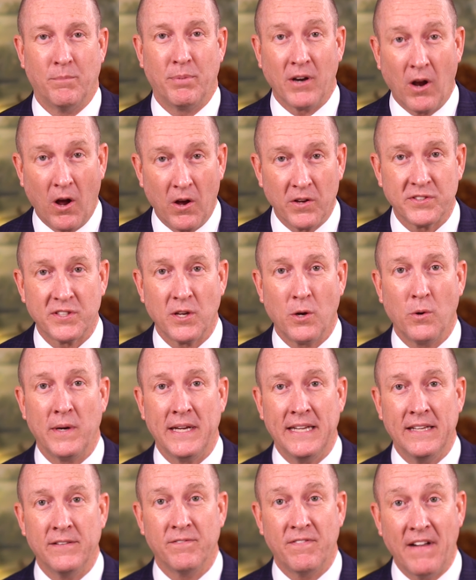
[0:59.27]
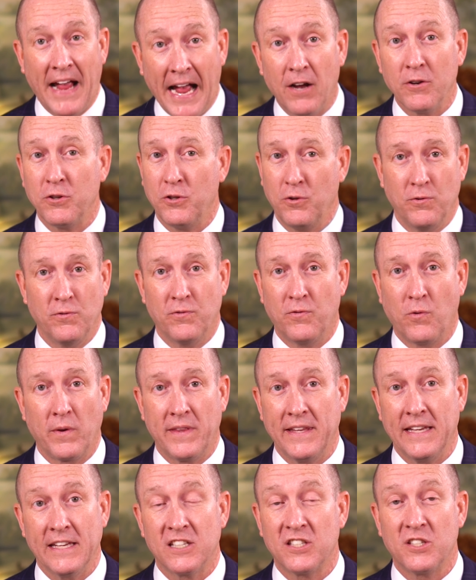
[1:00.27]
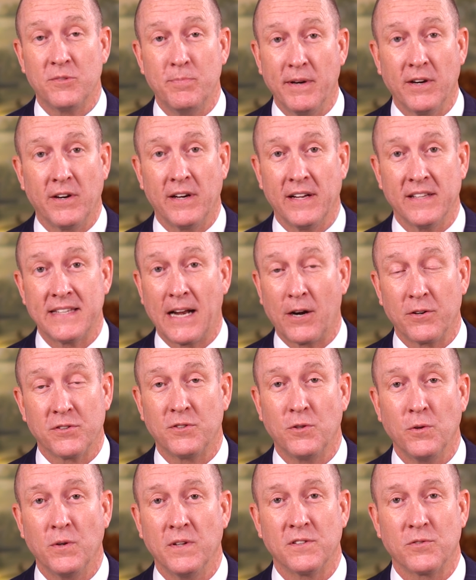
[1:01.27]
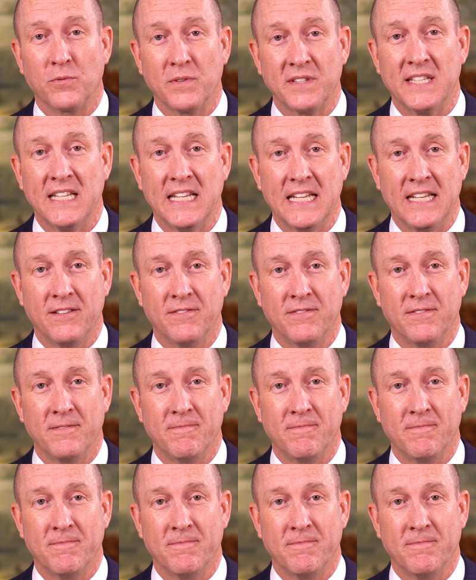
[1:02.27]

but also in value for the experience our students receive.